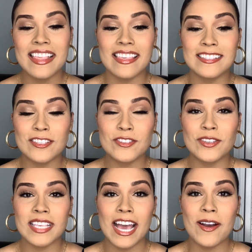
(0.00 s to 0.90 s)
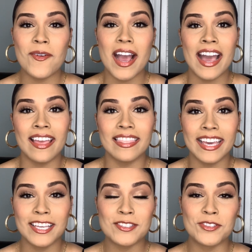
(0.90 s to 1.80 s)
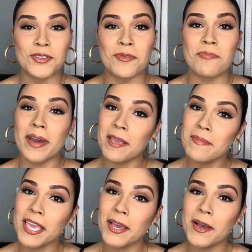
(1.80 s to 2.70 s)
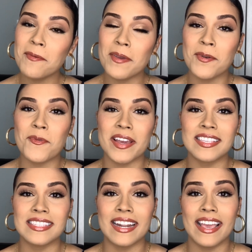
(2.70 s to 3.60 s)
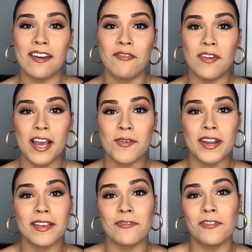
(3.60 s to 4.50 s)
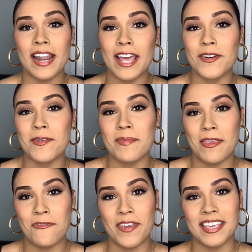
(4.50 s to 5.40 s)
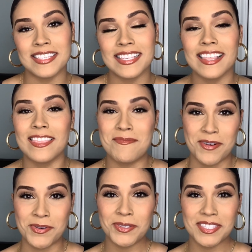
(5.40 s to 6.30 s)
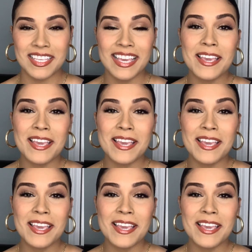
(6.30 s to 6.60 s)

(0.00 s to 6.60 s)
This is just how I like to do my makeup and ways that I have found flatter my face the most.